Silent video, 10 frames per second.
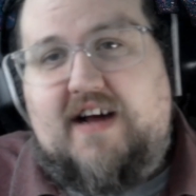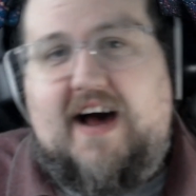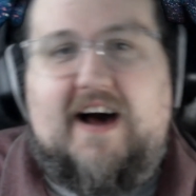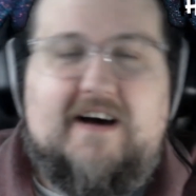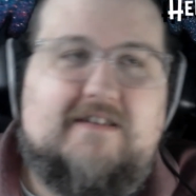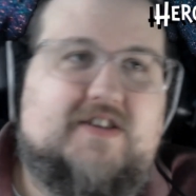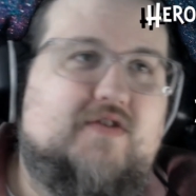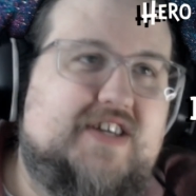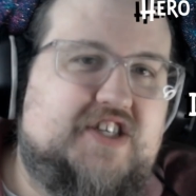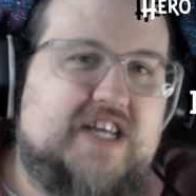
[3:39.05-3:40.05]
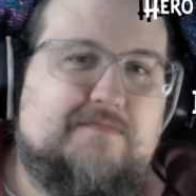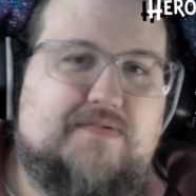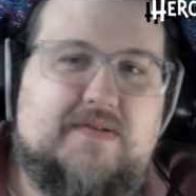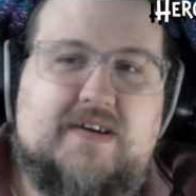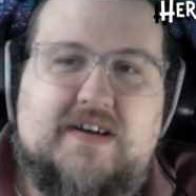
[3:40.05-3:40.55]
to his ship
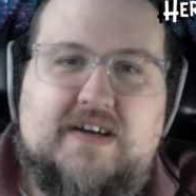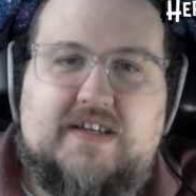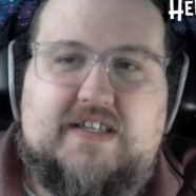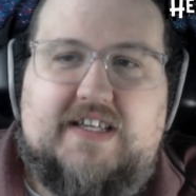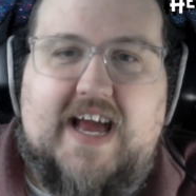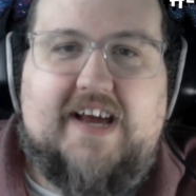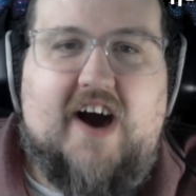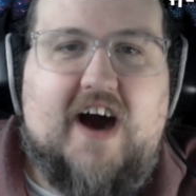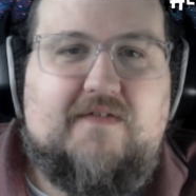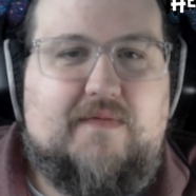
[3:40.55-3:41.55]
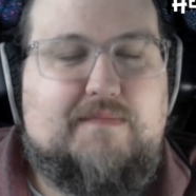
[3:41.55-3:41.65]
to take off,